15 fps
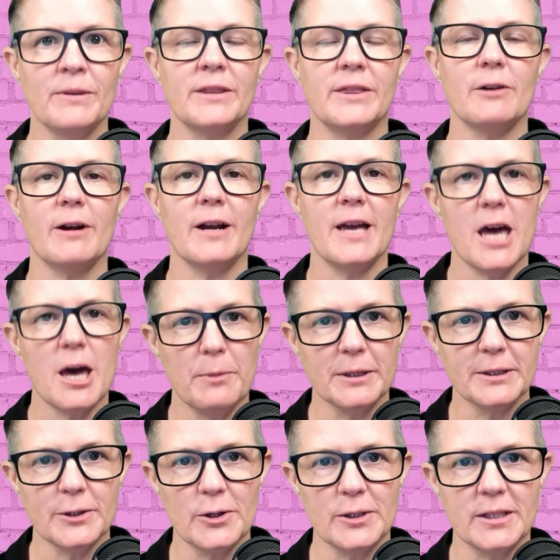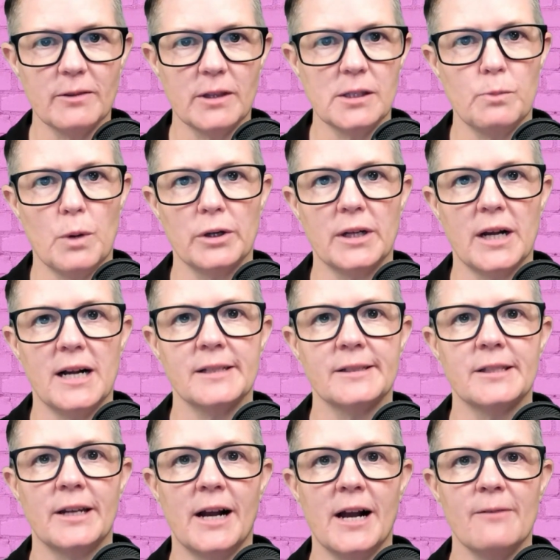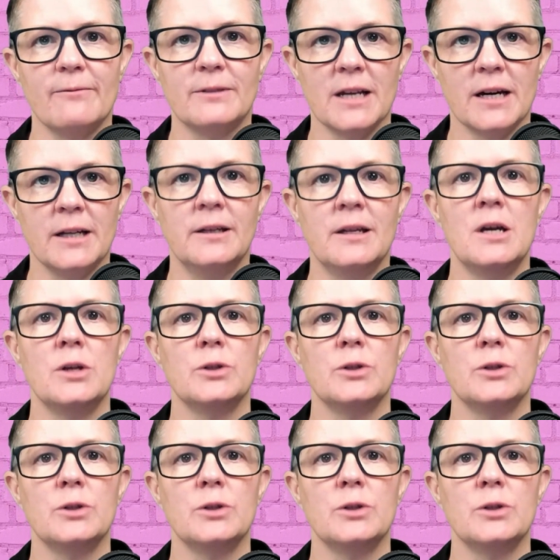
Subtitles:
there are episodes of this podcast that I have done